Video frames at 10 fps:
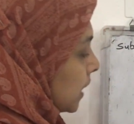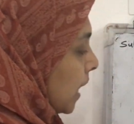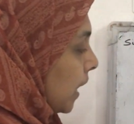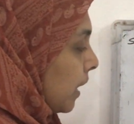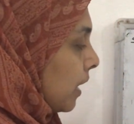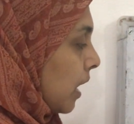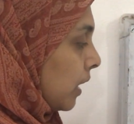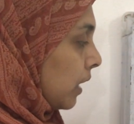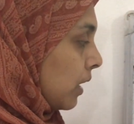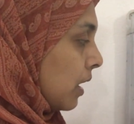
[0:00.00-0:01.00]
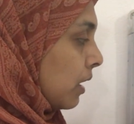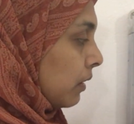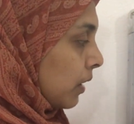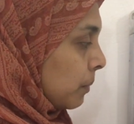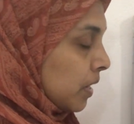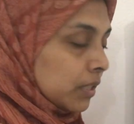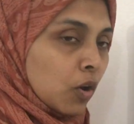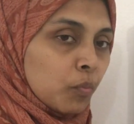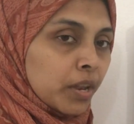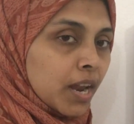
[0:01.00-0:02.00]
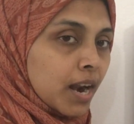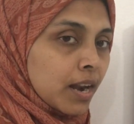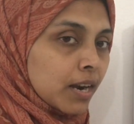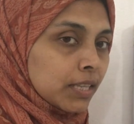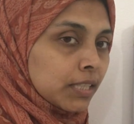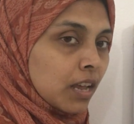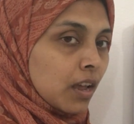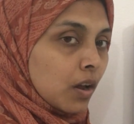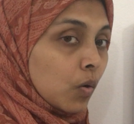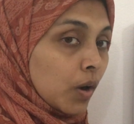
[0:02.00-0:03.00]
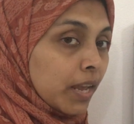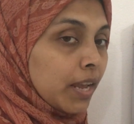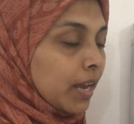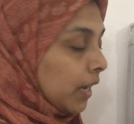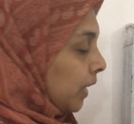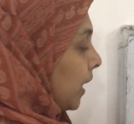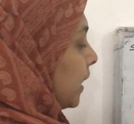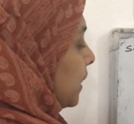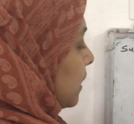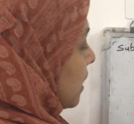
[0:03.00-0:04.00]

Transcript: 9 and here remains how many hundreds? Only 8